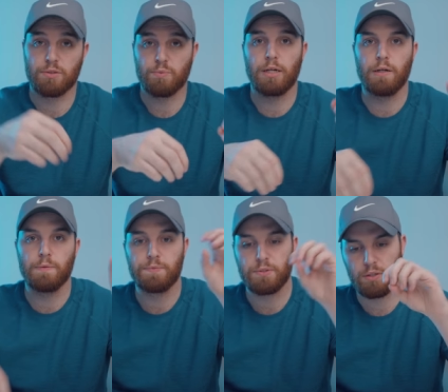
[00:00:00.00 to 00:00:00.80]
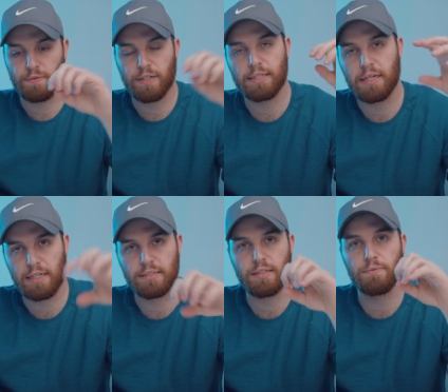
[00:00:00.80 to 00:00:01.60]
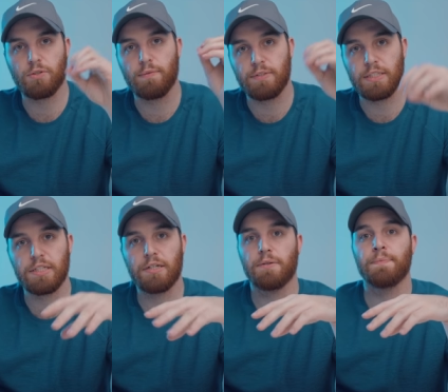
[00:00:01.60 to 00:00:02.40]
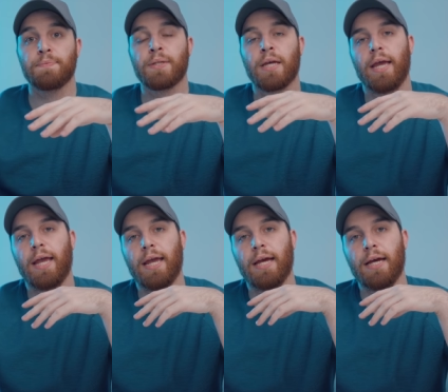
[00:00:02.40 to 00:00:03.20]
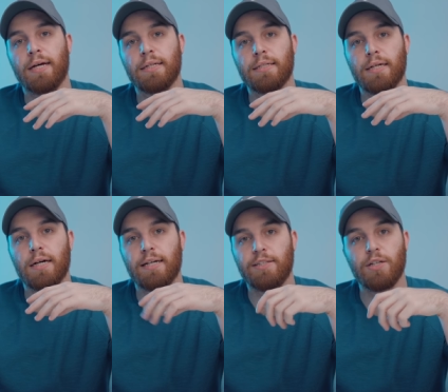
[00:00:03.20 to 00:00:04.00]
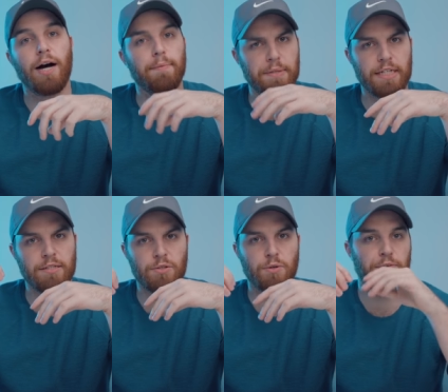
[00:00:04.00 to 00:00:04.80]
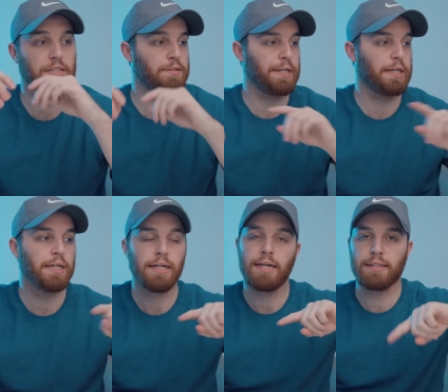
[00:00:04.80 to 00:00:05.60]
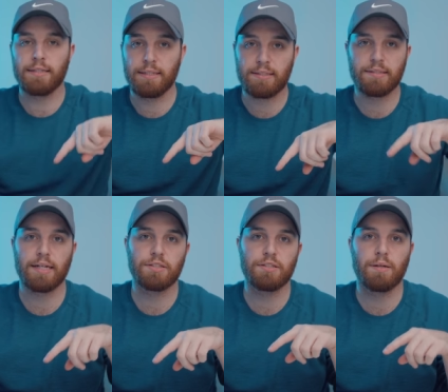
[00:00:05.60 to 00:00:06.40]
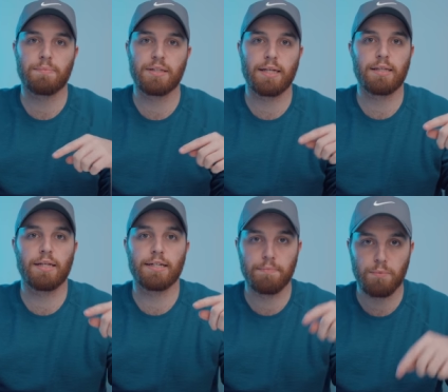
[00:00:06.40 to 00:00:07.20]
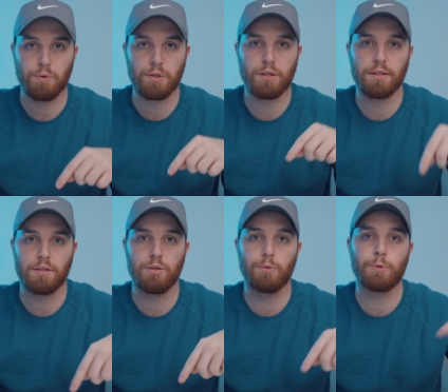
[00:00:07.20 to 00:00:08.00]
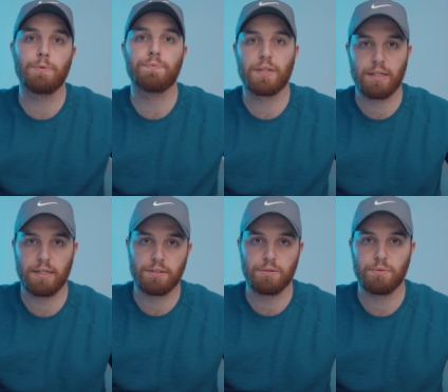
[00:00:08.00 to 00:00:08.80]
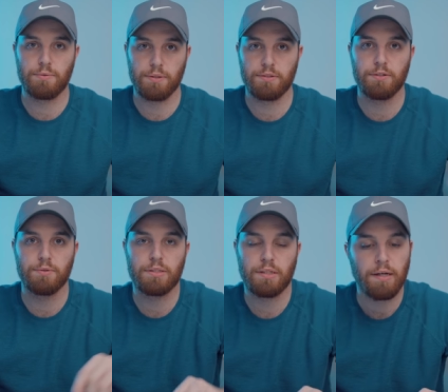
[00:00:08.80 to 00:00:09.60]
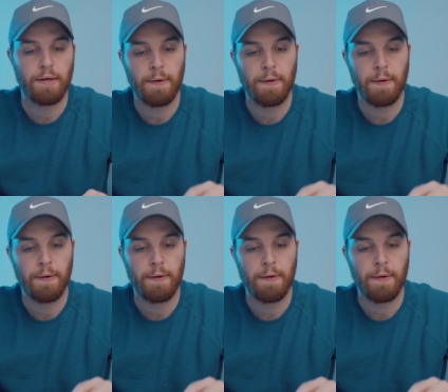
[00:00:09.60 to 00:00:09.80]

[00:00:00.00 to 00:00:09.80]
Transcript: as well, so you've got that nice level of detail and uh, not being too offensive there. And this is actually something that I like more on the Noble than I do the Zeus.